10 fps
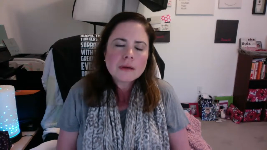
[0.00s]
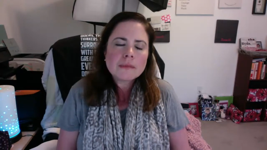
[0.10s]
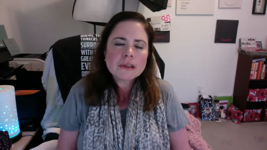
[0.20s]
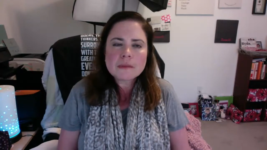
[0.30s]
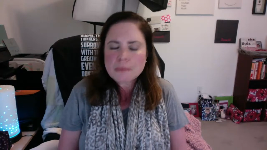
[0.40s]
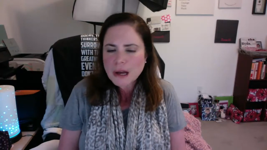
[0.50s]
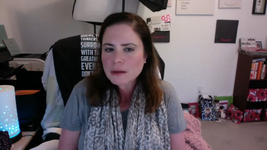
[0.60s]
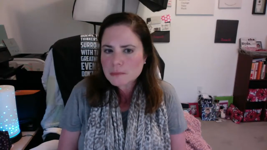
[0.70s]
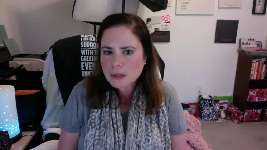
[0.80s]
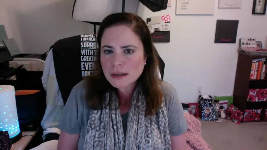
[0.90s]
But the
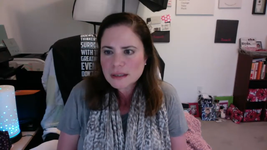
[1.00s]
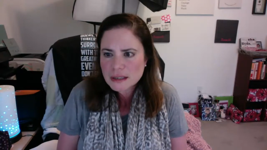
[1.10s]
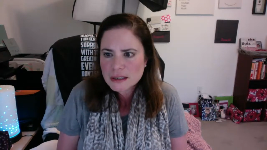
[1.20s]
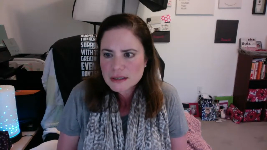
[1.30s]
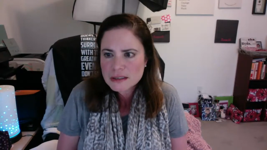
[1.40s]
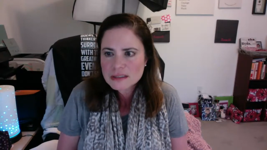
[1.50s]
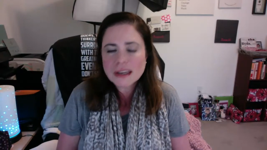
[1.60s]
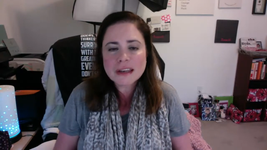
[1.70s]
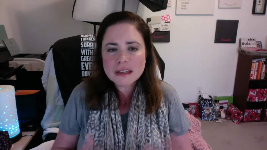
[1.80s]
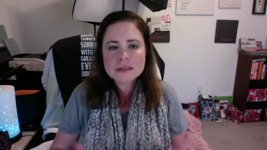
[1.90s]
bottom line is,
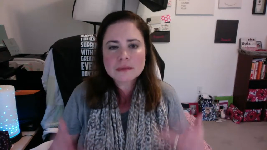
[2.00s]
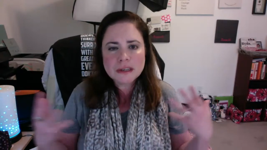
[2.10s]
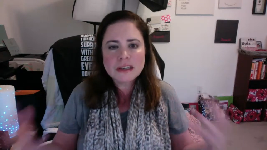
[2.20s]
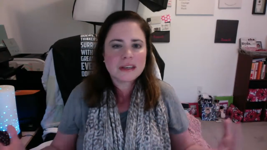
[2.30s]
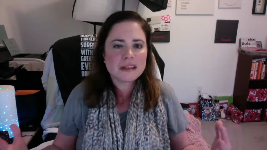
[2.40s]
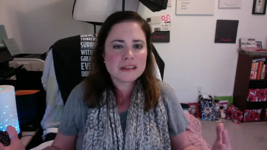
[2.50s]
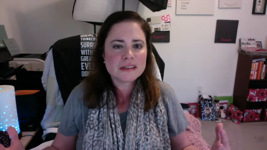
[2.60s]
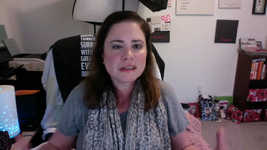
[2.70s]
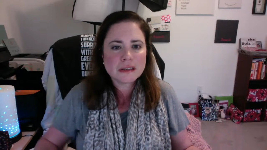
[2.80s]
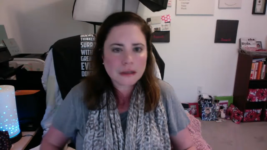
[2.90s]
it is what it
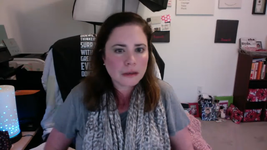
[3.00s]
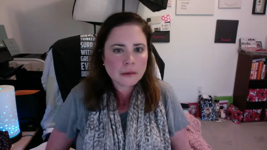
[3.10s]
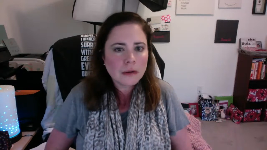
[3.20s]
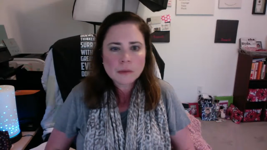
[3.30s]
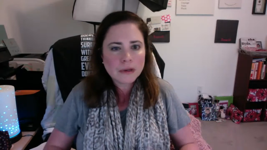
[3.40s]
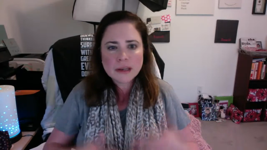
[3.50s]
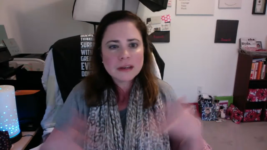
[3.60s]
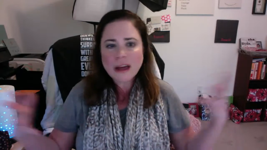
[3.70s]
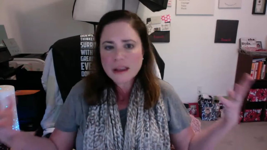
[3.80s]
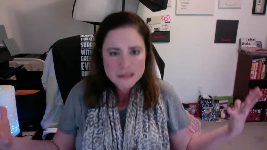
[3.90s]
is. You know, we need
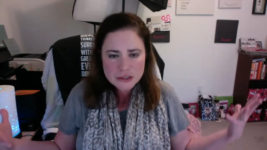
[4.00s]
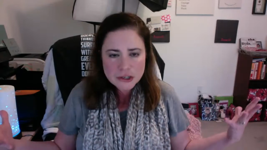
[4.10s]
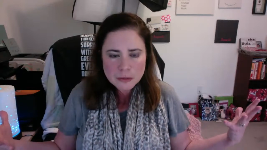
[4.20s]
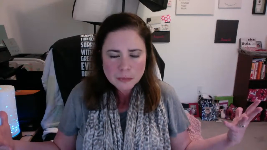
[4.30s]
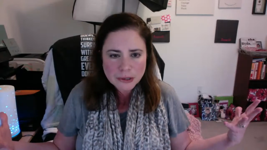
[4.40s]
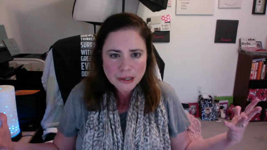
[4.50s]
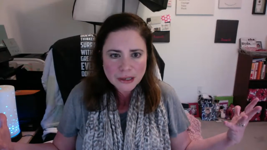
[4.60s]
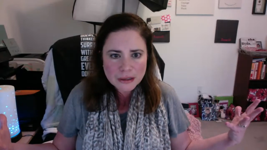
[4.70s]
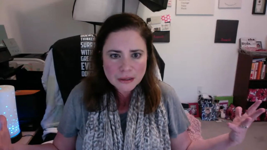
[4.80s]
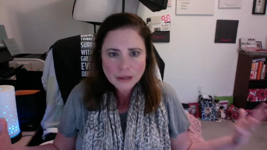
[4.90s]
oxygen to
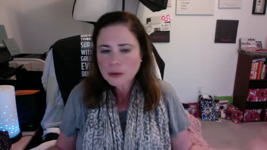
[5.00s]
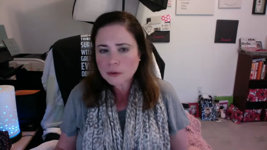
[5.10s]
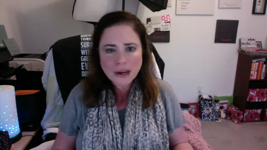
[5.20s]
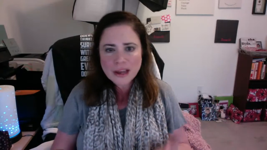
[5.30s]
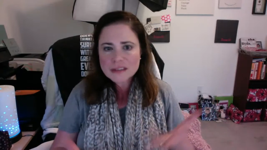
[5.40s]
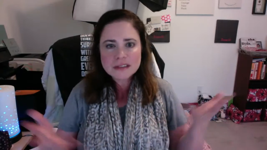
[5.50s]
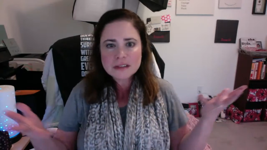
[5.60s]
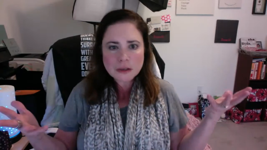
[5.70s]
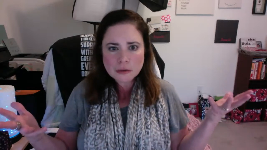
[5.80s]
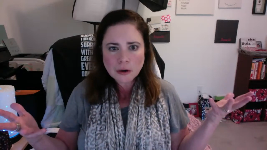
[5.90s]
breathe. Grass
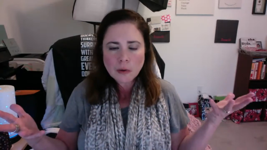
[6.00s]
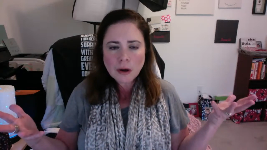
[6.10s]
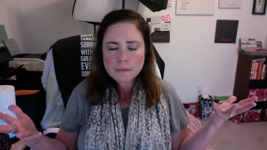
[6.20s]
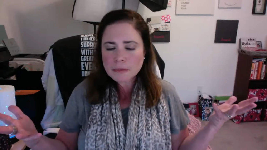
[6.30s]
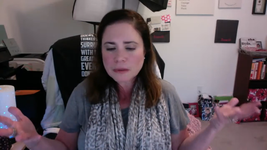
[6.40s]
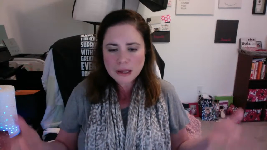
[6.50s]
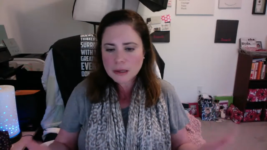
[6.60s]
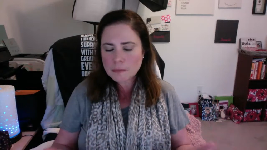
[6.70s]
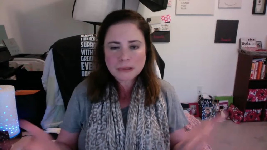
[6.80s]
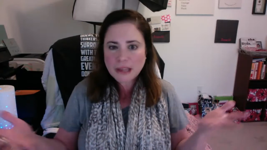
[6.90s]
doesn't grow up
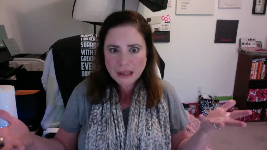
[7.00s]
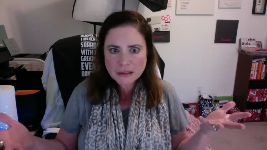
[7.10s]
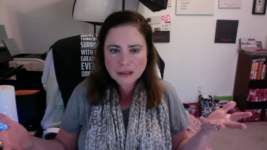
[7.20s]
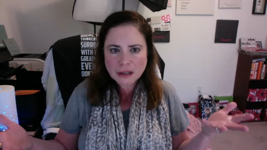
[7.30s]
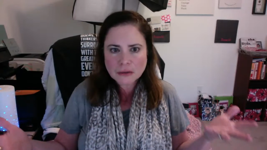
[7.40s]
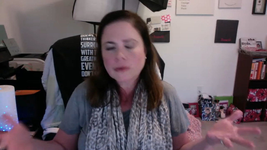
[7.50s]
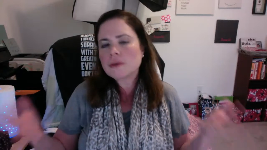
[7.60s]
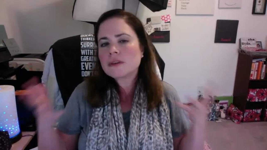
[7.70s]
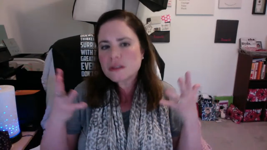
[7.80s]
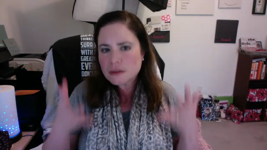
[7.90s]
like plaid
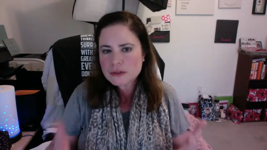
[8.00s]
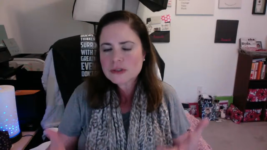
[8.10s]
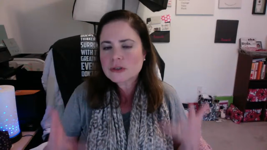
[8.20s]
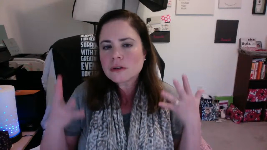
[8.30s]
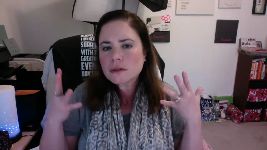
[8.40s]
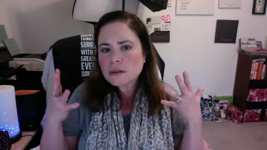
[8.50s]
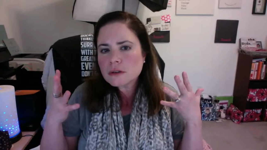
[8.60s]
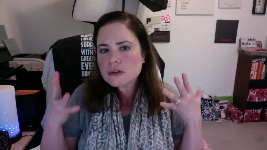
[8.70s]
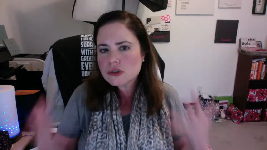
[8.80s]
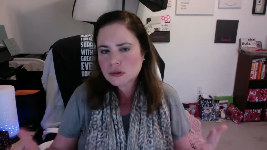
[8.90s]
colored. There's
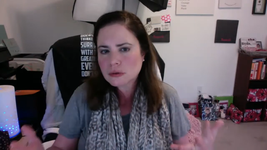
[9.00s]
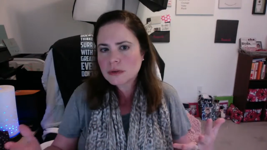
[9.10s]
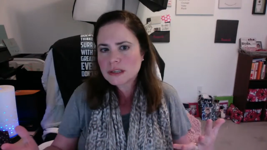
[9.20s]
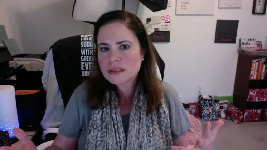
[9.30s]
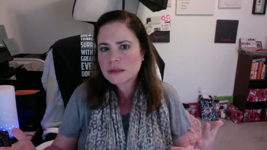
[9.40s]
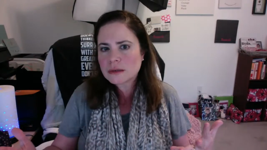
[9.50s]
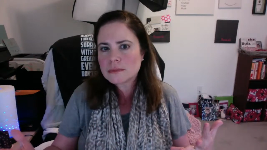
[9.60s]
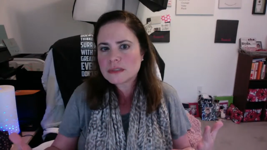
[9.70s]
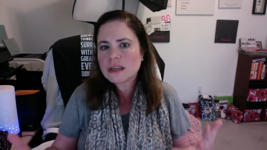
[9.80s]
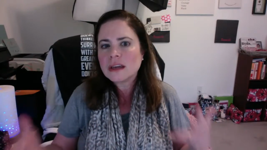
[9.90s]
certain
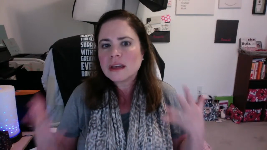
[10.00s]
truisms